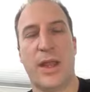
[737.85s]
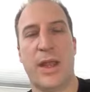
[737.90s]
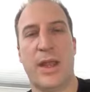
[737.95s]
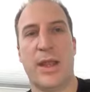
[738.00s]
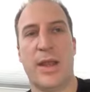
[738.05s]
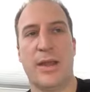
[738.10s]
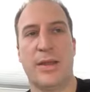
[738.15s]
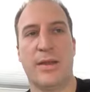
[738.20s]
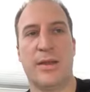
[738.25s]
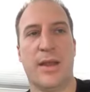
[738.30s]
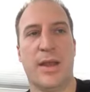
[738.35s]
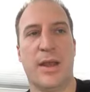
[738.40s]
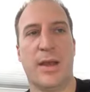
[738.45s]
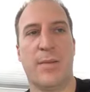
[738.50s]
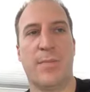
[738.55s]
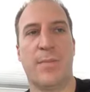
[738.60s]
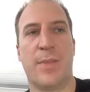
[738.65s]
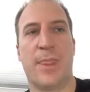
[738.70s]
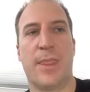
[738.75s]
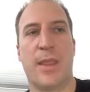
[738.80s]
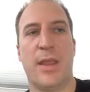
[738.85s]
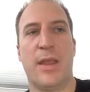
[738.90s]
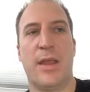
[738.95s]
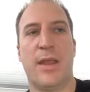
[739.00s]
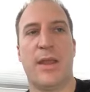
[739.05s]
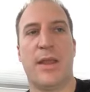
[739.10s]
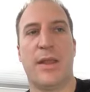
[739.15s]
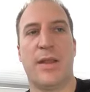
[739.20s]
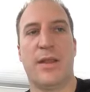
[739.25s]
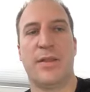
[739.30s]
And um,
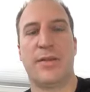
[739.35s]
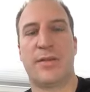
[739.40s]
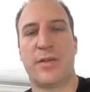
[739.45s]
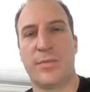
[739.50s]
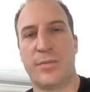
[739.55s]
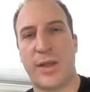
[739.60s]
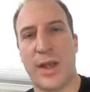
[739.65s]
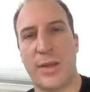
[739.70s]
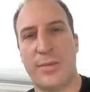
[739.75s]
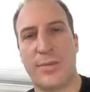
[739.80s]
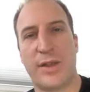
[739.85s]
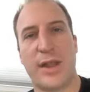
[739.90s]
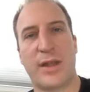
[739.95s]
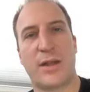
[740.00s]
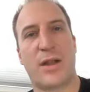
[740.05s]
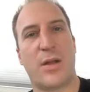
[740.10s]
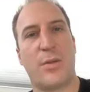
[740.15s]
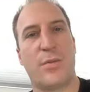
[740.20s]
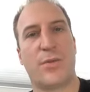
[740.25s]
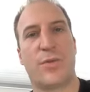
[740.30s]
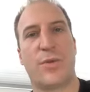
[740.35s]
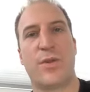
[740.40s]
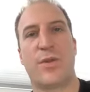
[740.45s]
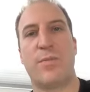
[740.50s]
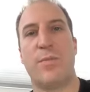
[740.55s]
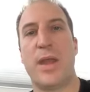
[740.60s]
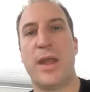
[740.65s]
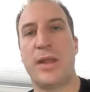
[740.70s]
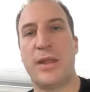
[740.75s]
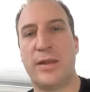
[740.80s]
sometimes that comes with
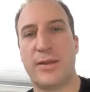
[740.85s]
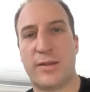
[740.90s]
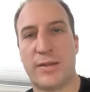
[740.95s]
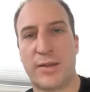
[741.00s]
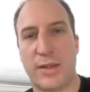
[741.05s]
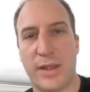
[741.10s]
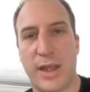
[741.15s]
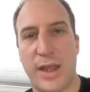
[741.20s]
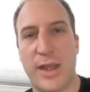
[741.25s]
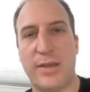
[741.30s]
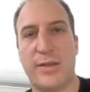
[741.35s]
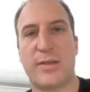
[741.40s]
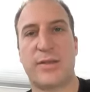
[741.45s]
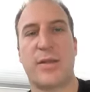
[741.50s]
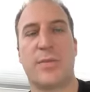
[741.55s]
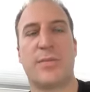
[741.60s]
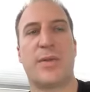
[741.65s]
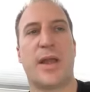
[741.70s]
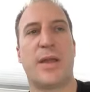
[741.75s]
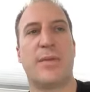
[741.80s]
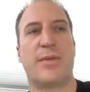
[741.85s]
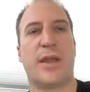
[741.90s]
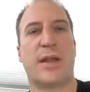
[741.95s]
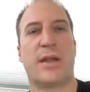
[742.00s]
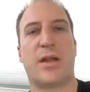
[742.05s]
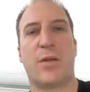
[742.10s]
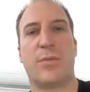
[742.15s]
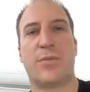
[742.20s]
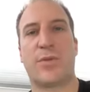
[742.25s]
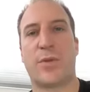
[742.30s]
maintenance delays sometimes
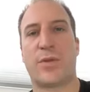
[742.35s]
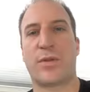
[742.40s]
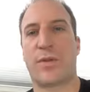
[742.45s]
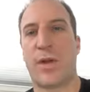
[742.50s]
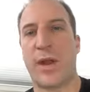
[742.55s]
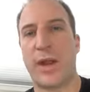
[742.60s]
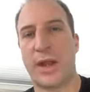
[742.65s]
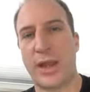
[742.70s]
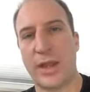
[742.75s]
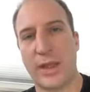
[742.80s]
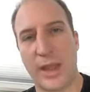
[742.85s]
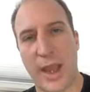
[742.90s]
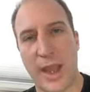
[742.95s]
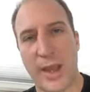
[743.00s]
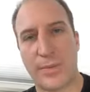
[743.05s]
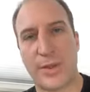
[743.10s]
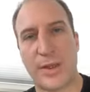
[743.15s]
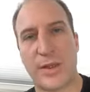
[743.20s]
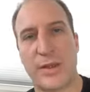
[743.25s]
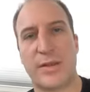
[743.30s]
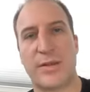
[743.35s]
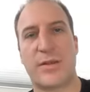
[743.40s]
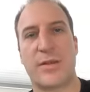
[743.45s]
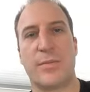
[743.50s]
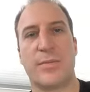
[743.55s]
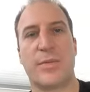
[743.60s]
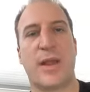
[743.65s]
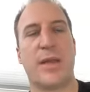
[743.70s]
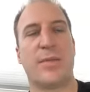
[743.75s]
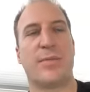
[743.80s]
that comes with cranky captains
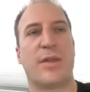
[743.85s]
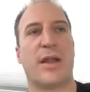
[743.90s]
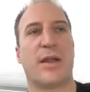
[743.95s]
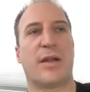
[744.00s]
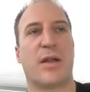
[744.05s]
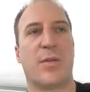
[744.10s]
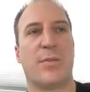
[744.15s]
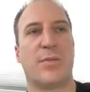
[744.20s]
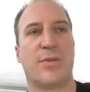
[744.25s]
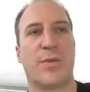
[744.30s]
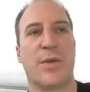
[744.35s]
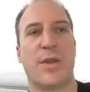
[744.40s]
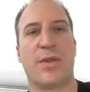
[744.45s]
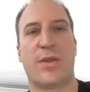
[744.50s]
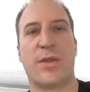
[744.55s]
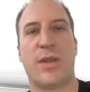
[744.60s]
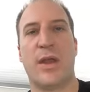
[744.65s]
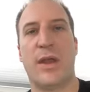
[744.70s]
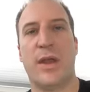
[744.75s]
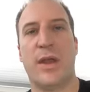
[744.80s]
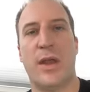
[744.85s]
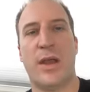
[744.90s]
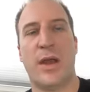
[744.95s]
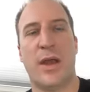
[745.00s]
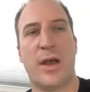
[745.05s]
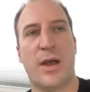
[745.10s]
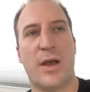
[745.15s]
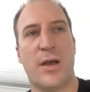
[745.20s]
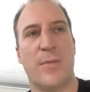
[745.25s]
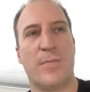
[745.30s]
sometimes that comes with
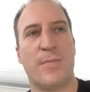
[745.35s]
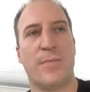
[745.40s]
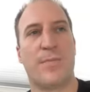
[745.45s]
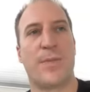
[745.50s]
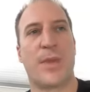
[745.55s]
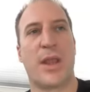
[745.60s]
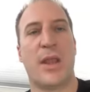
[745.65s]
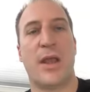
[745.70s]
um,